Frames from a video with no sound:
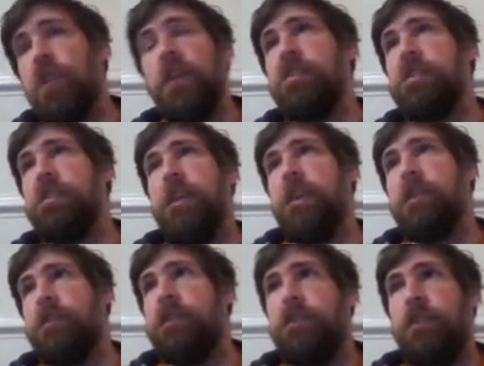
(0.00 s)
I should say,
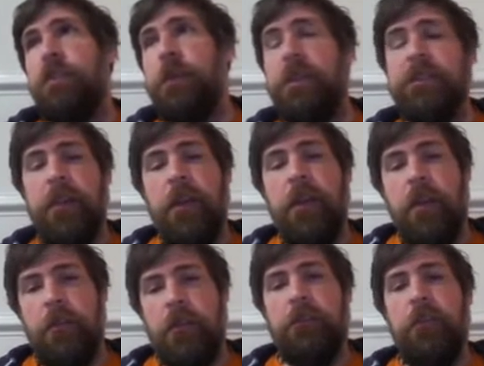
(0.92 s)
because it's 2 weeks,
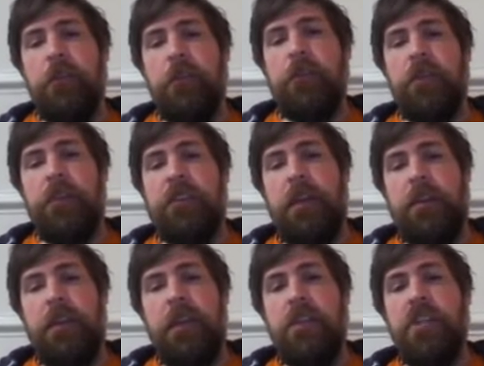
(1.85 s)
we're going to focus on
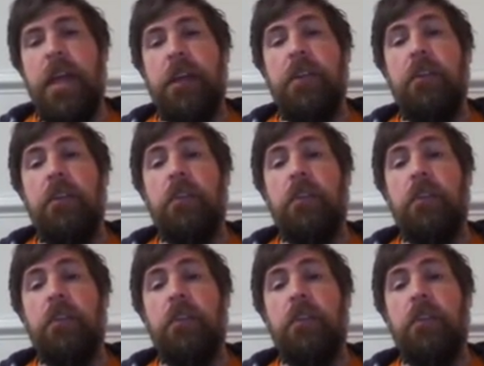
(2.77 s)
South Asia and